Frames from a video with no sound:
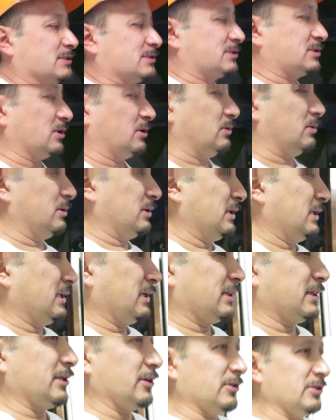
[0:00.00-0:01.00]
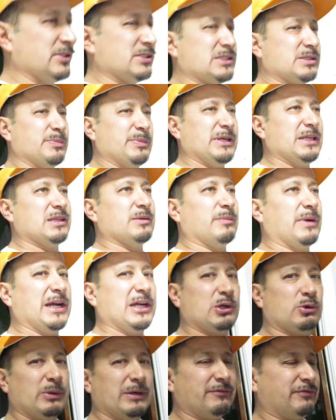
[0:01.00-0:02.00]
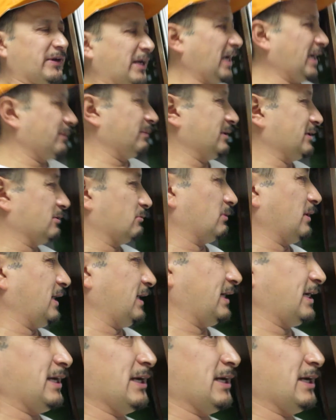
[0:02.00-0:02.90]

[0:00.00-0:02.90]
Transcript: so there used to be the microwave cabinet right